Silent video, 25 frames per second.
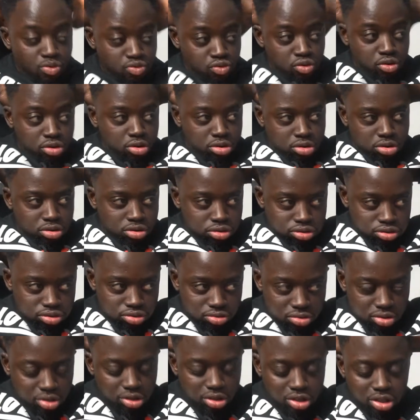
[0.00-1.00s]
Woo!
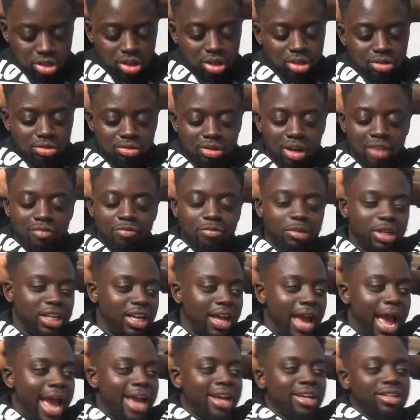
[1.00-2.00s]
So I've
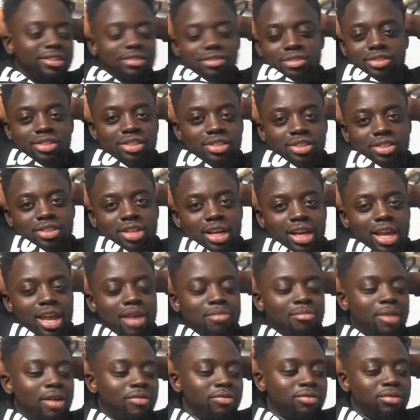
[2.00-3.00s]
been at it since I
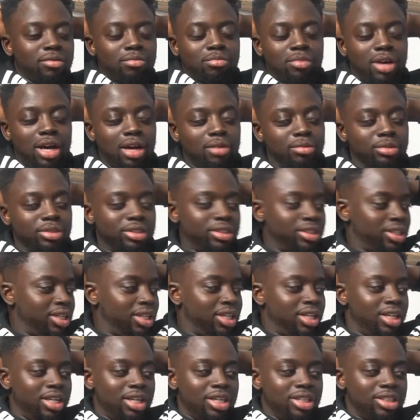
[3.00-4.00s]
came back from the barbers.
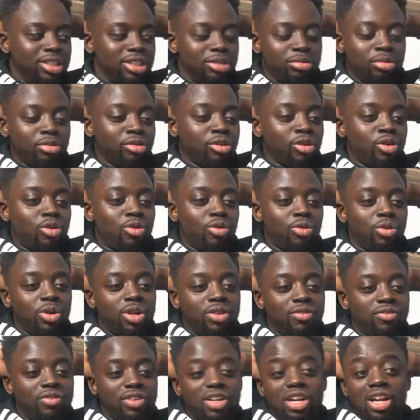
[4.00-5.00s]
Just been
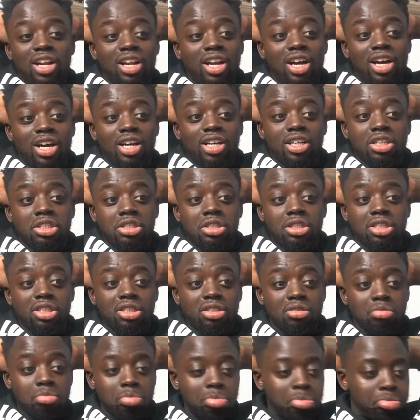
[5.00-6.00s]
recording for the
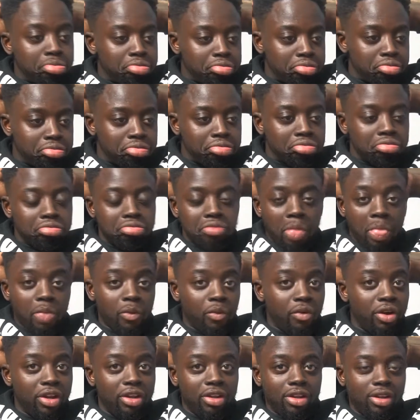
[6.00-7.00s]
last
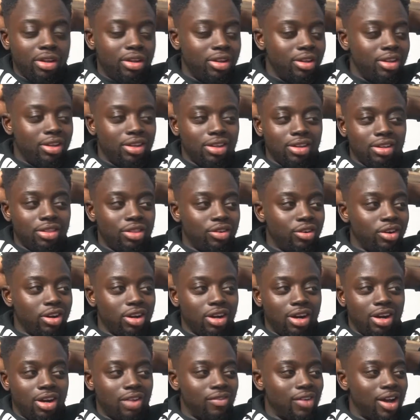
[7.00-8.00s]
three and
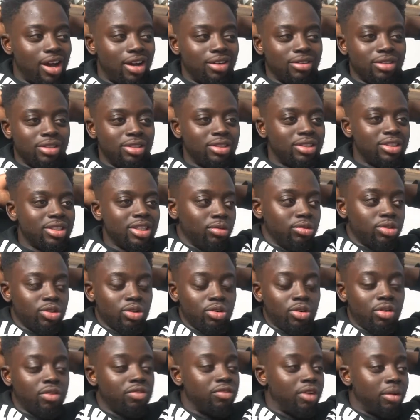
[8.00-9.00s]
a half hours. Also
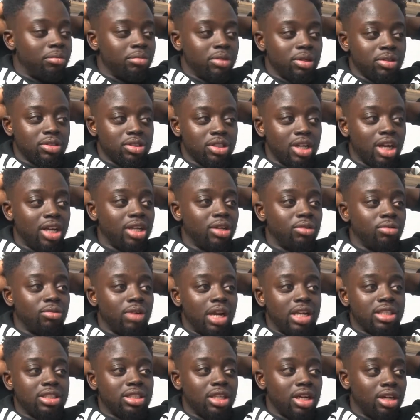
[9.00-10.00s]
got thumbnails done and all
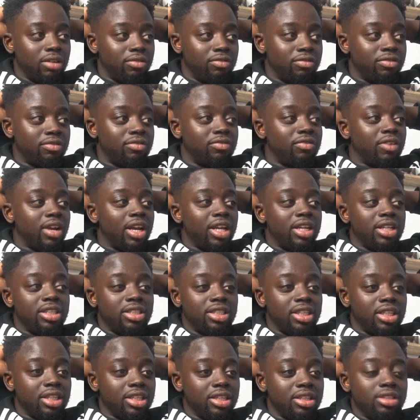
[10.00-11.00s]
that stuff,
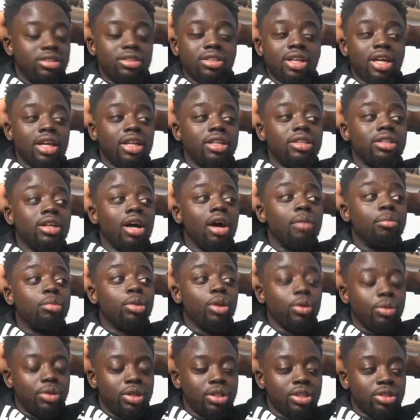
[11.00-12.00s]
edited and
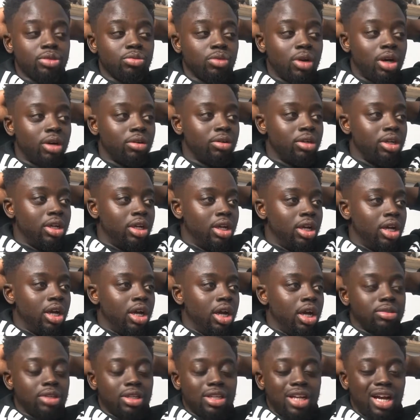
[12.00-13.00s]
uploaded as well.
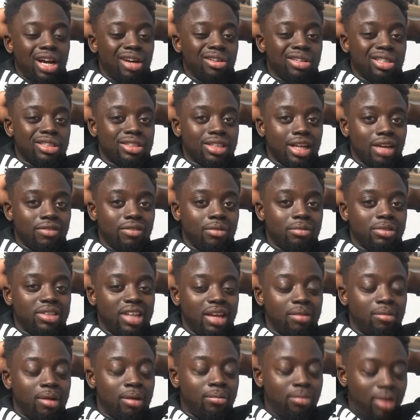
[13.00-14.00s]
So now it's time for me to
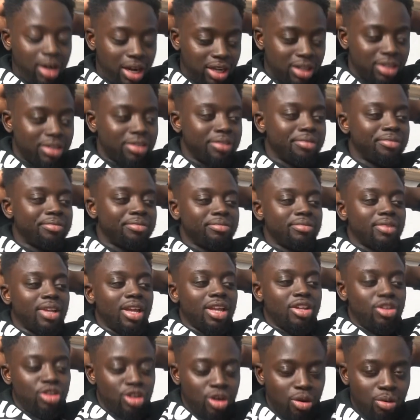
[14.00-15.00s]
take my break.
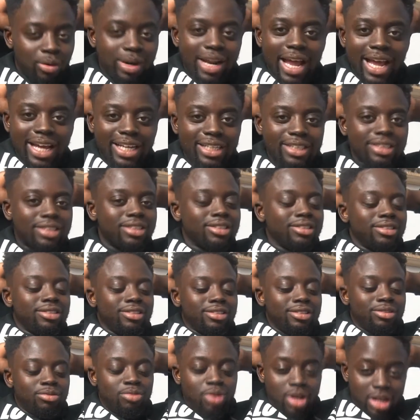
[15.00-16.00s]
And you know what that is?
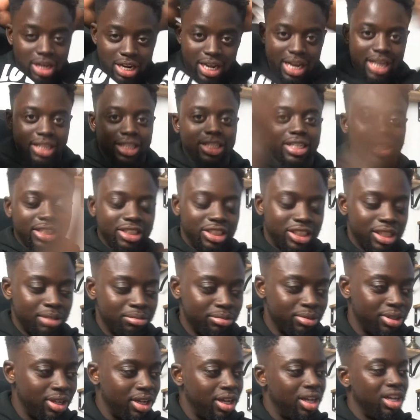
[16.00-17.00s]
We're gonna head to the
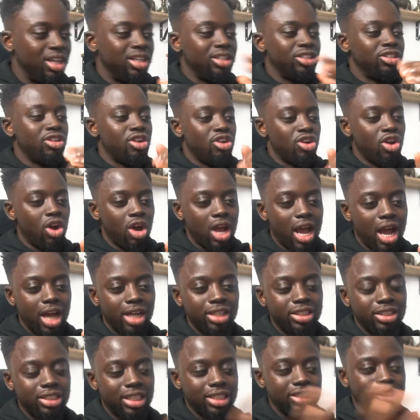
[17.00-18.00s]
gym to knock out
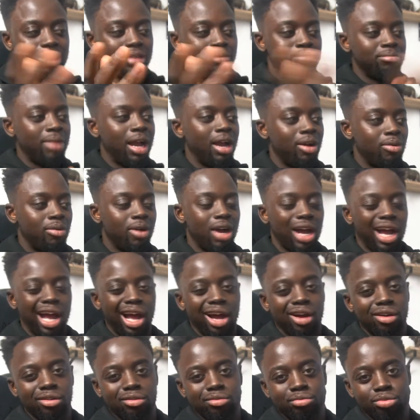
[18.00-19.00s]
a chest and back
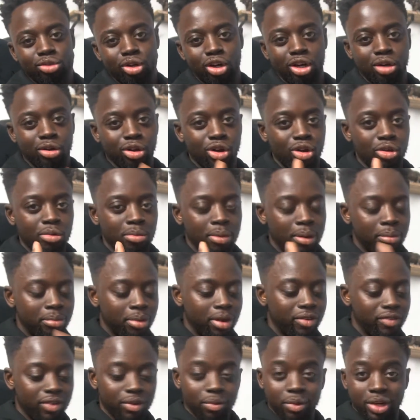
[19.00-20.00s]
workout. I'm not gonna go with my
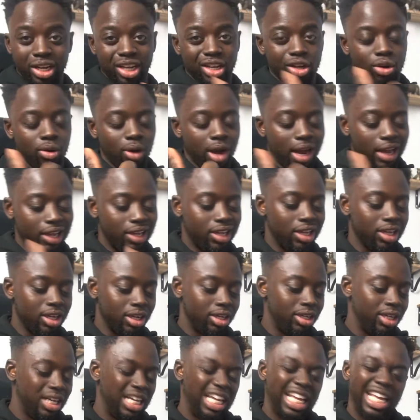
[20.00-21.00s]
brother. We didn't go
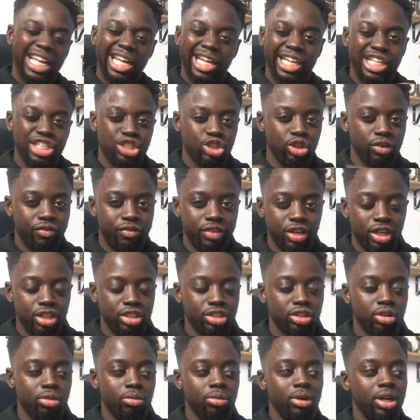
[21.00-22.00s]
IKEA. He's not feeling
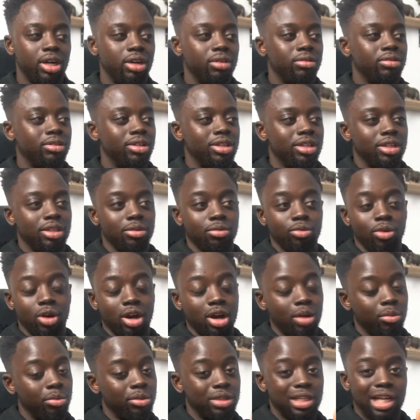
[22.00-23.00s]
so well. He
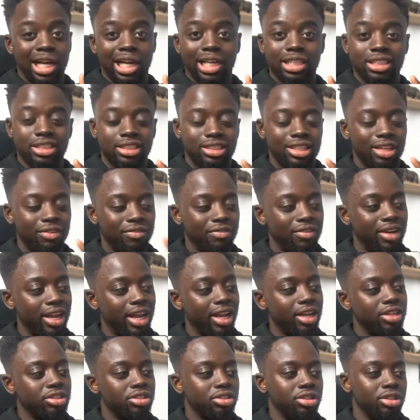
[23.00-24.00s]
woke up with like a stiff
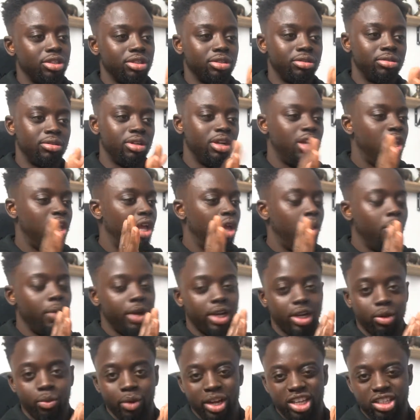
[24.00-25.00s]
neck. So we're
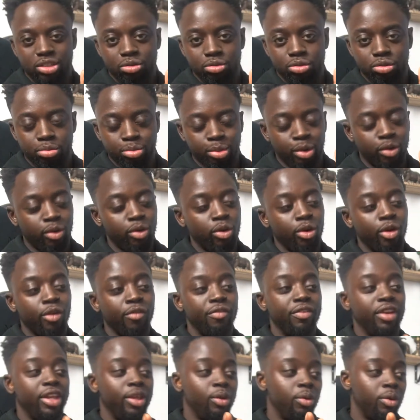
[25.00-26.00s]
gonna wait until tomorrow.
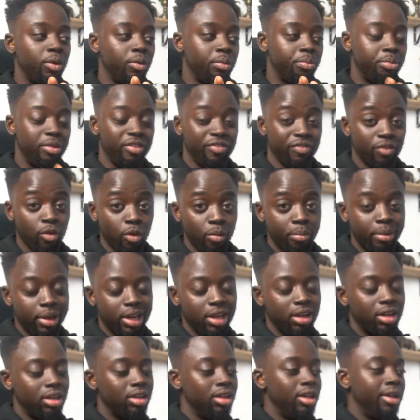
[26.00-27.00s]
Hopefully he'll feel
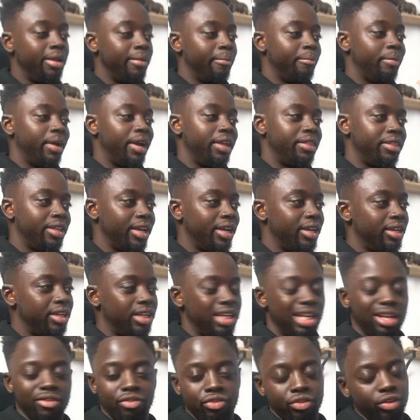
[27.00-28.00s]
better by
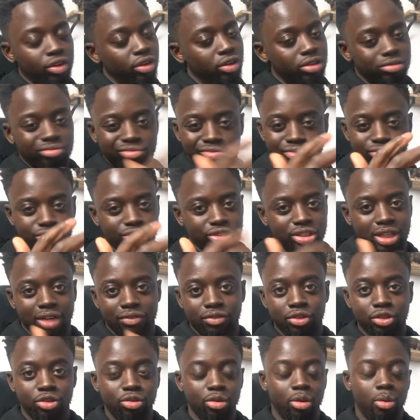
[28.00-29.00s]
then. If not, we just
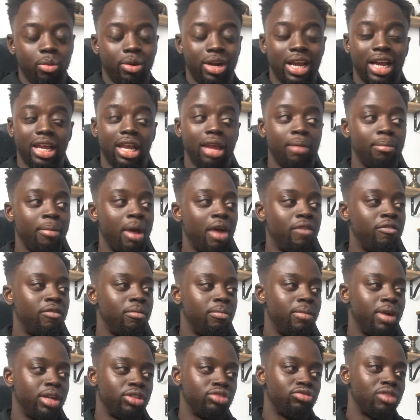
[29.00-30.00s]
have to do it when I get back
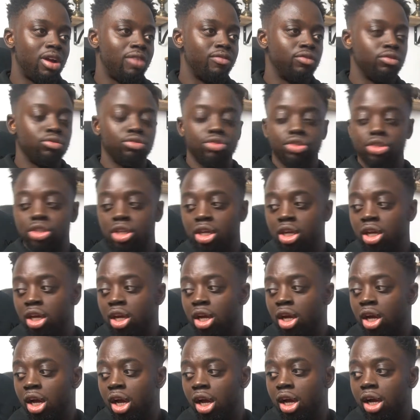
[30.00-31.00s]
from my travels.
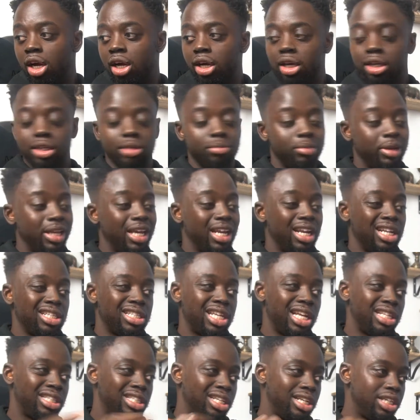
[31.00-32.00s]
But yeah, let's
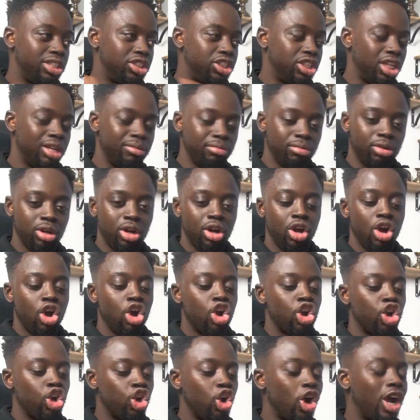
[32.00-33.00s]
head to the gym,
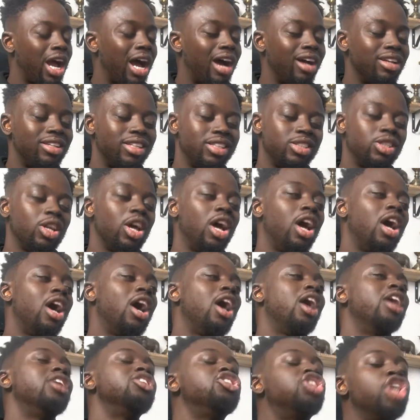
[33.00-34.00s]
knock out this
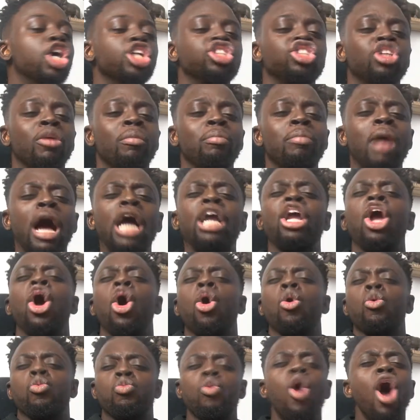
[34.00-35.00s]
chest and back
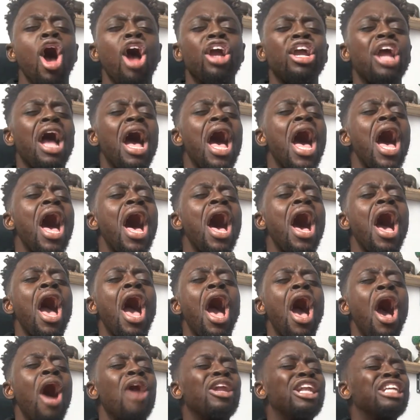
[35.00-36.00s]

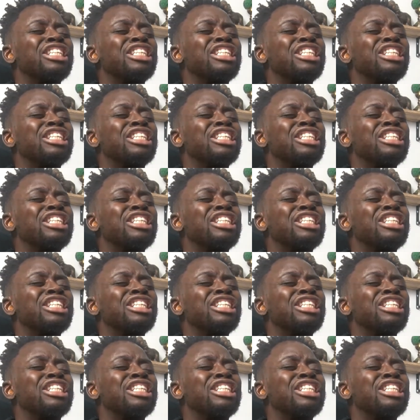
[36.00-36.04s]
workout.